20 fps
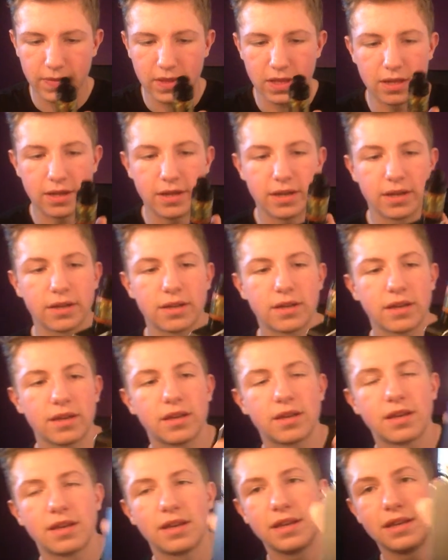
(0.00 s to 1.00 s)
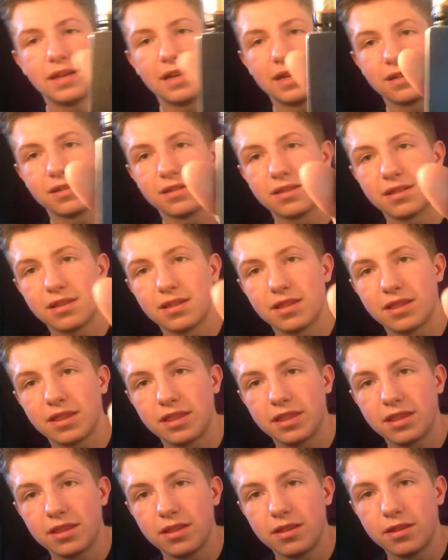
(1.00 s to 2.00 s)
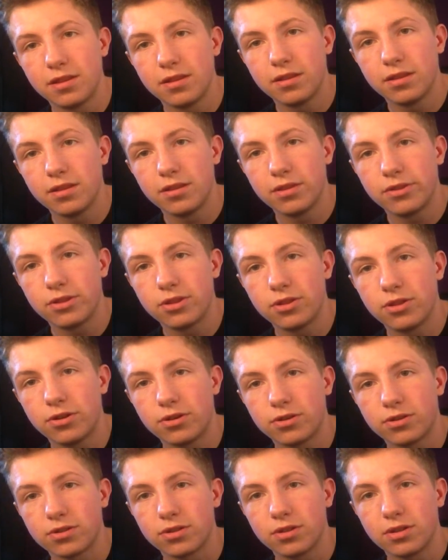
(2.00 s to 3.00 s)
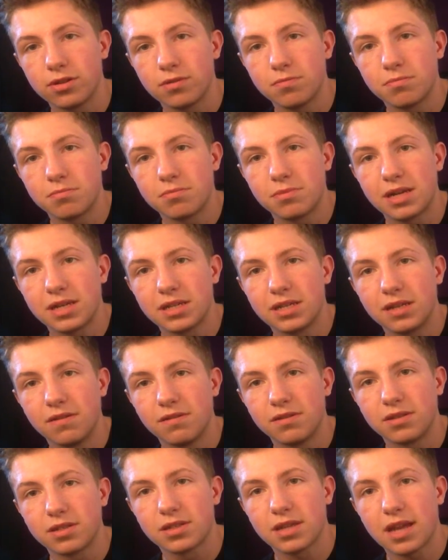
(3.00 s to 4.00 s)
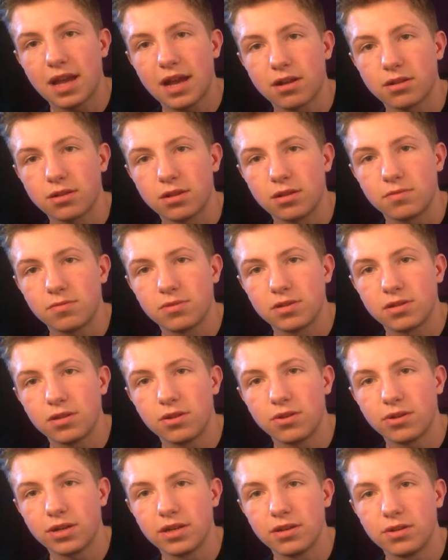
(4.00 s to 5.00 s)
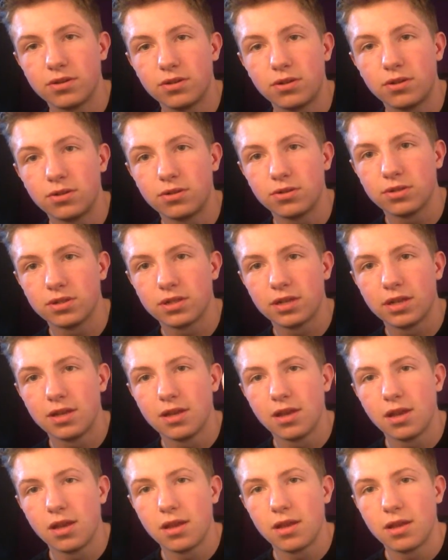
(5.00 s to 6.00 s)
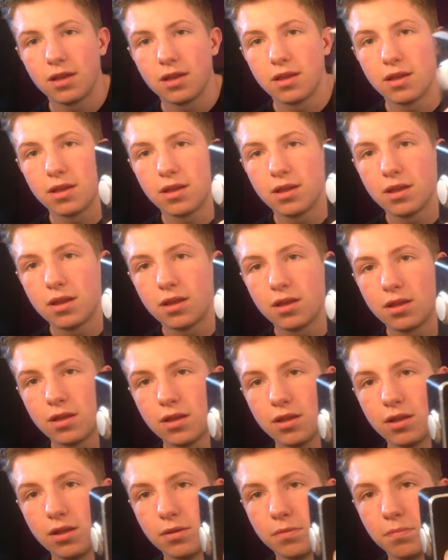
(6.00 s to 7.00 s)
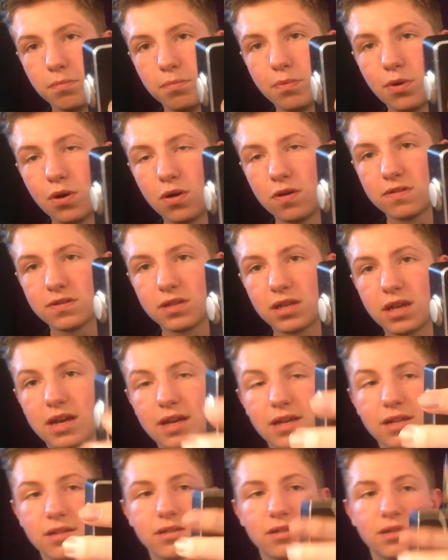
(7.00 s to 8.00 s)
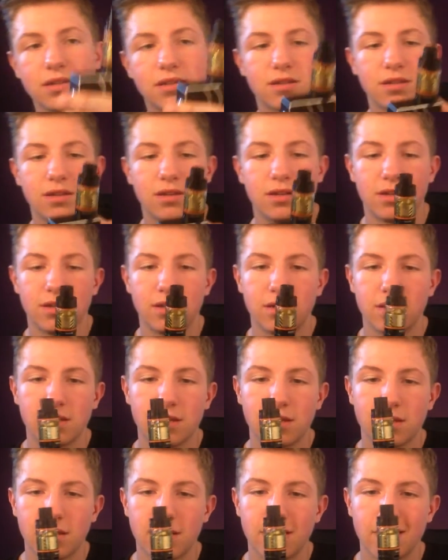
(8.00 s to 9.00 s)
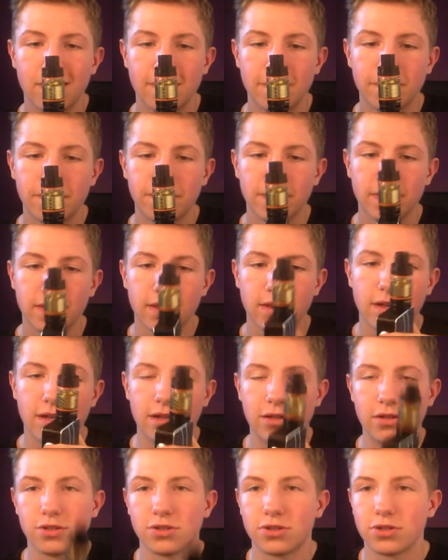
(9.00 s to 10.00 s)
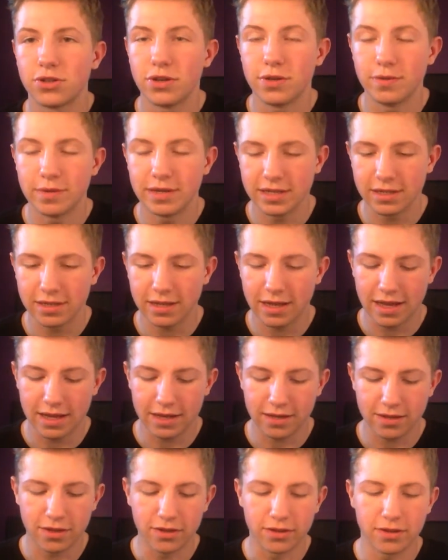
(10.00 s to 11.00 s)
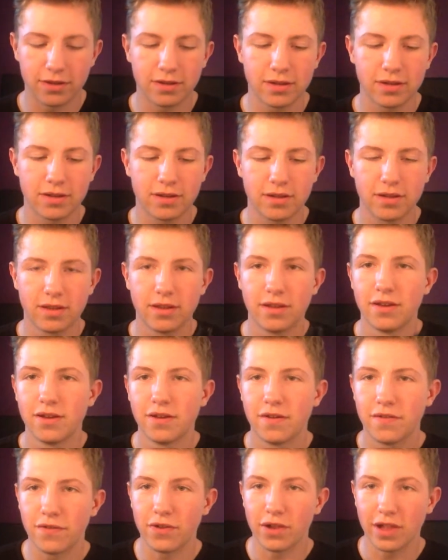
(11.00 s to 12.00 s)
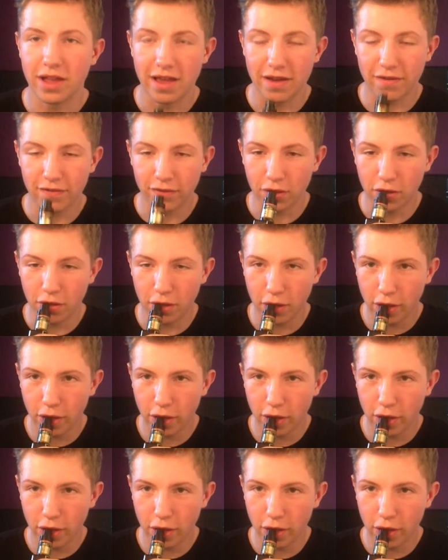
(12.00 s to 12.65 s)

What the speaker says: Like, it has those 2 massive cyclops looking holes on both sides, so I'll just show you what it's like on full airflow.